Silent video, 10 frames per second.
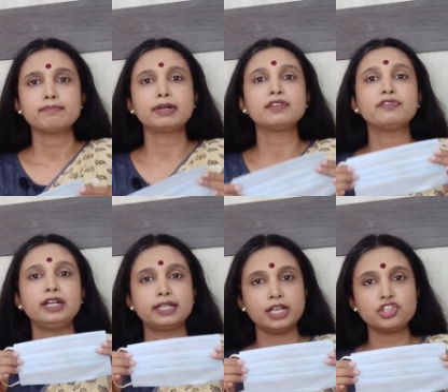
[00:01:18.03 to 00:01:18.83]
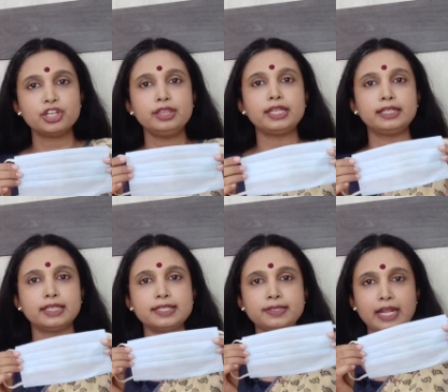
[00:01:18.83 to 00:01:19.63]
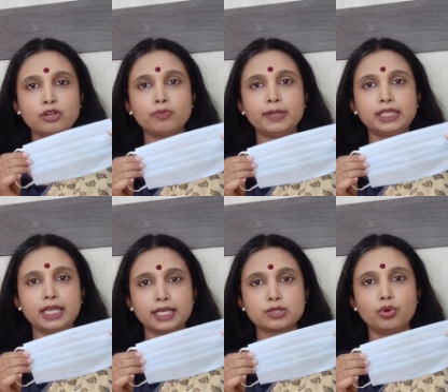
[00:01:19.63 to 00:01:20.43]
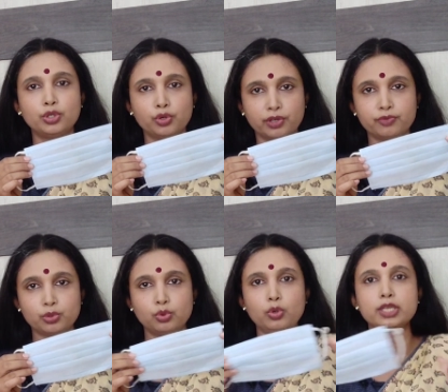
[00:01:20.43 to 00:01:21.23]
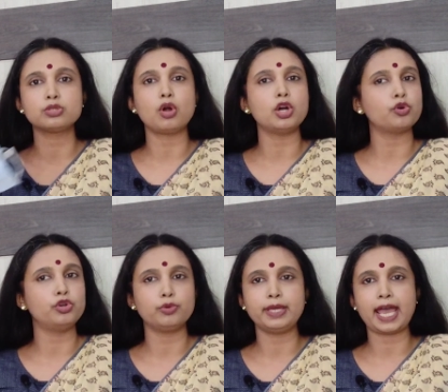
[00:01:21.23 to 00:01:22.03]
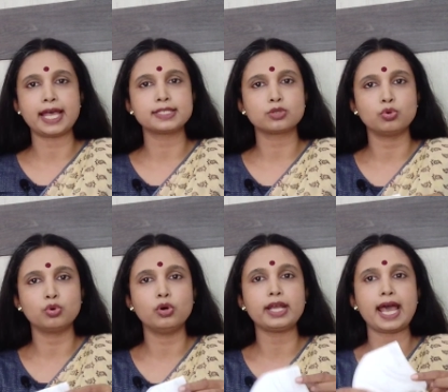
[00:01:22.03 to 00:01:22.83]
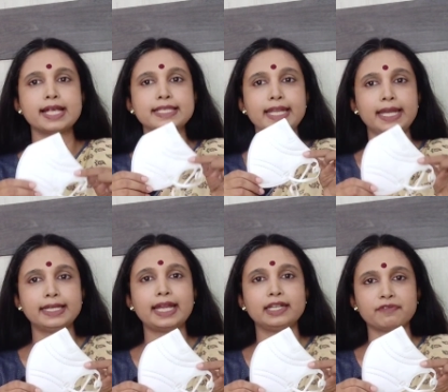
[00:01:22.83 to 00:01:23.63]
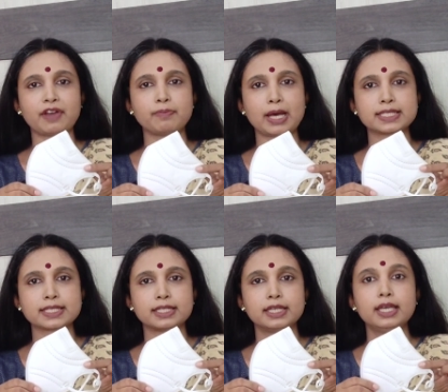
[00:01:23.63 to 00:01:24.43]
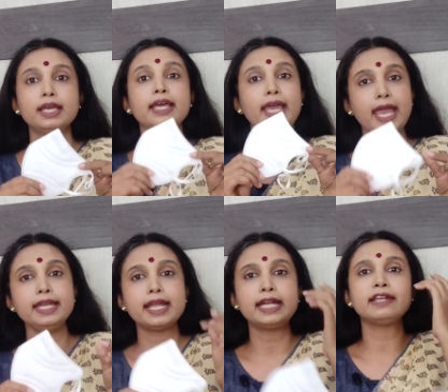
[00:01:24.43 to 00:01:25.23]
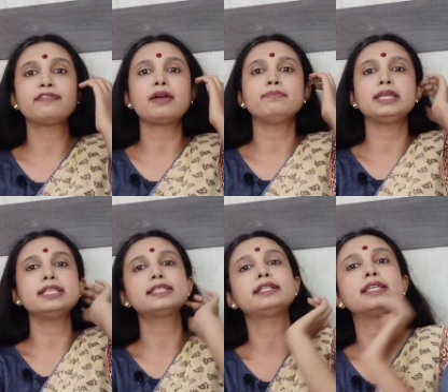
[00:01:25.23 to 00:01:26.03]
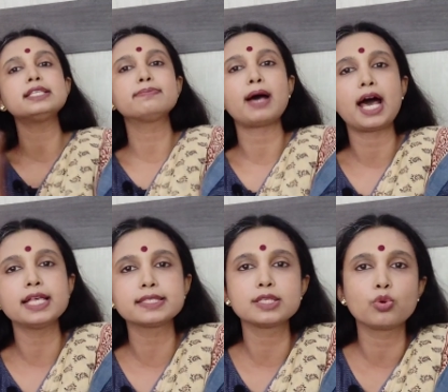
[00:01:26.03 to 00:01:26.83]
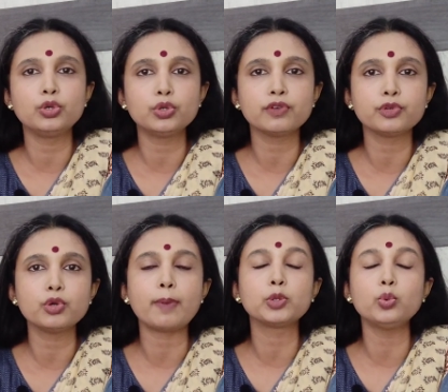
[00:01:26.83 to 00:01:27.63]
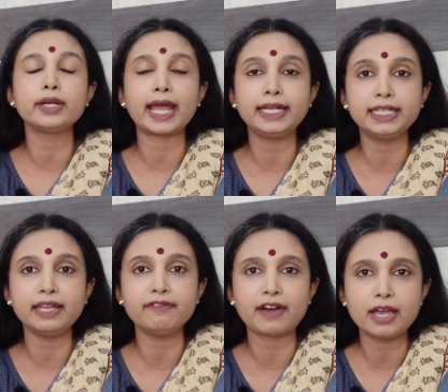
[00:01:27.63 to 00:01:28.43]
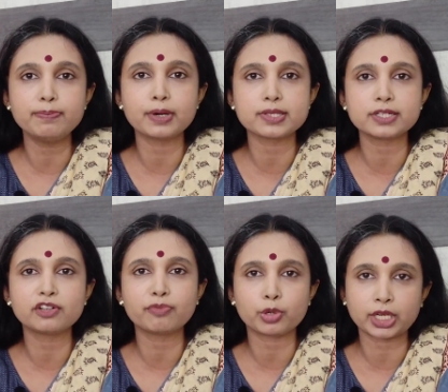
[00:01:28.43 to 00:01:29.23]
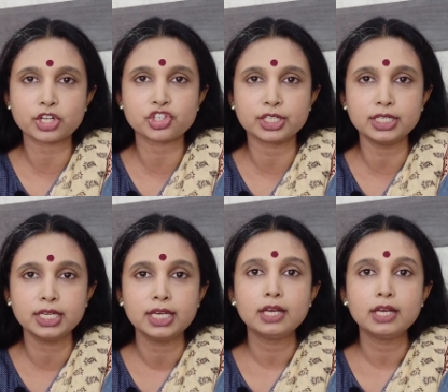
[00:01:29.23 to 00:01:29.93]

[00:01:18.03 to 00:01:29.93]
But the filtration that this 10 rupee thing is going to give you is not going to be as good as an N95 mask. N95 means that this mask is going to give you up to 95% of protection